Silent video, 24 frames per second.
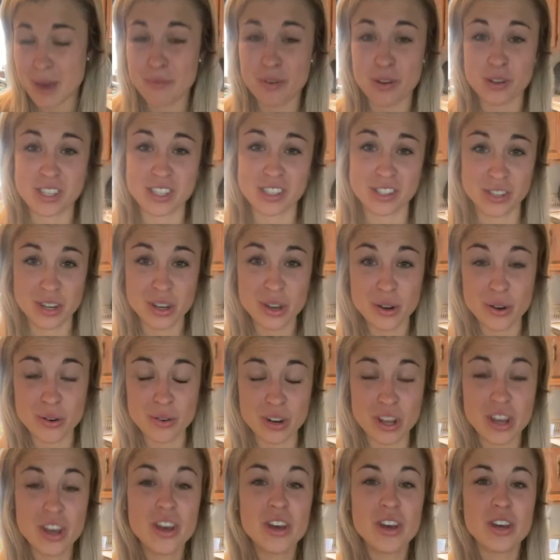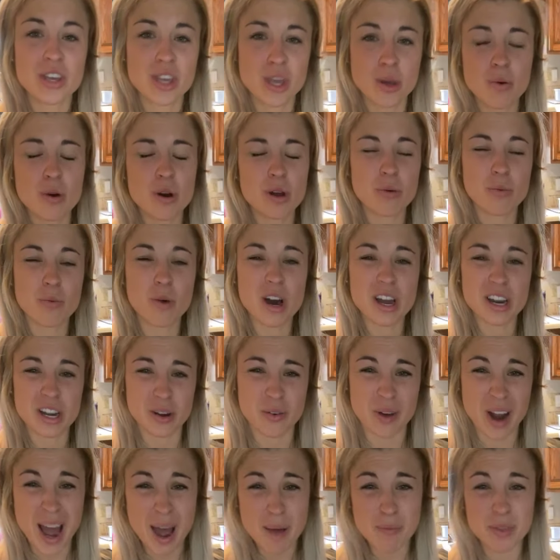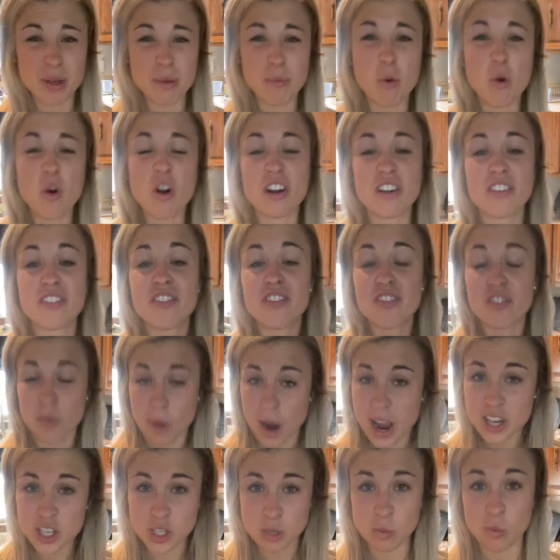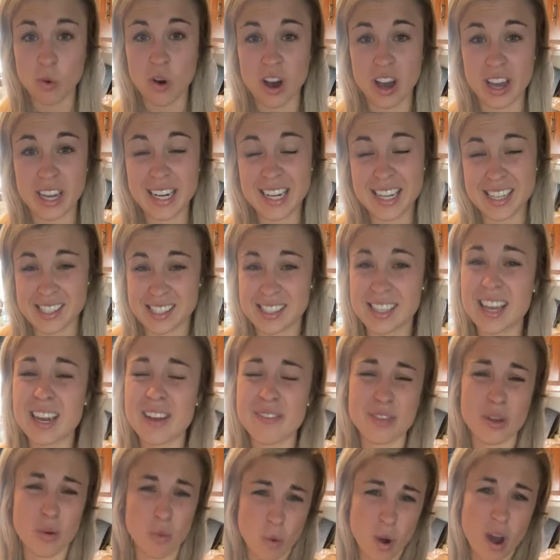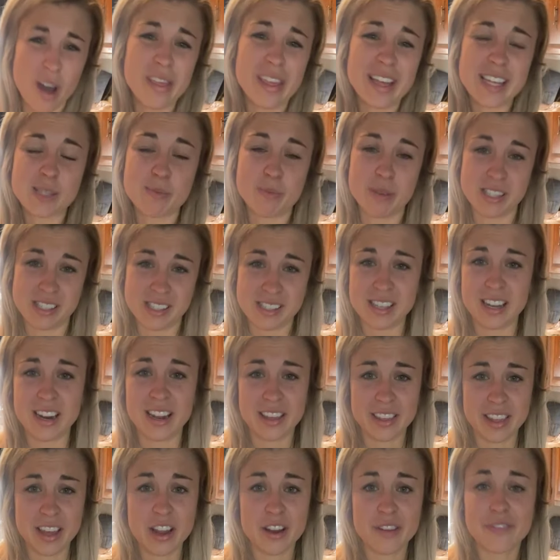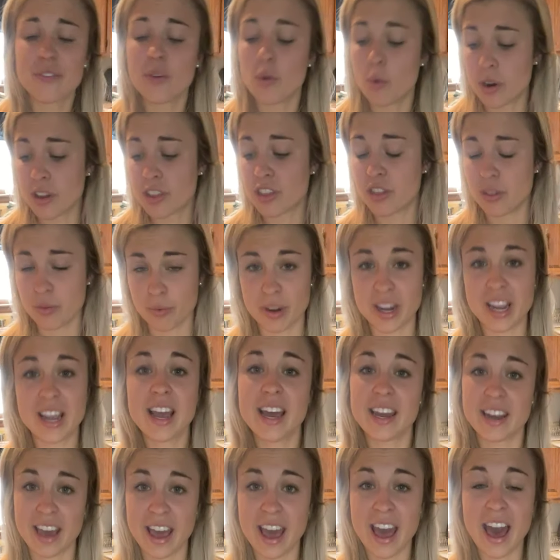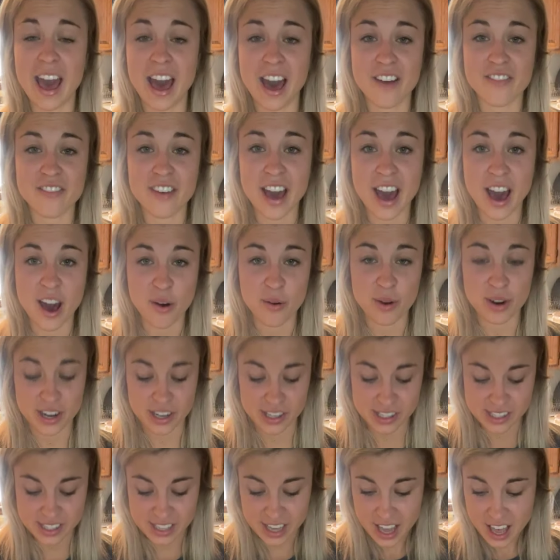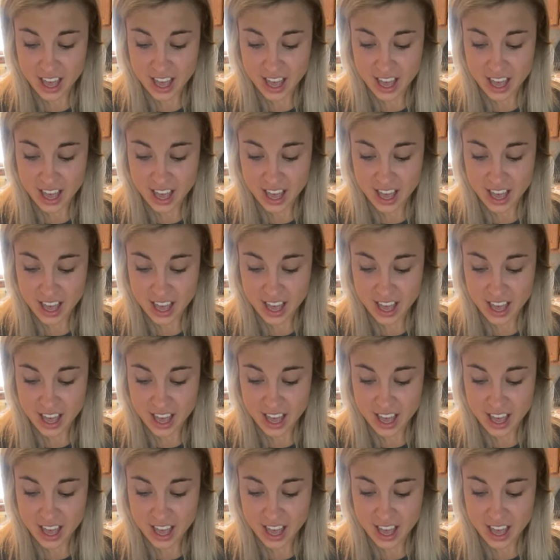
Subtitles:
versus noon, you would want to grab the more fresh one instead of the one that's been sitting there for 3.5 hours.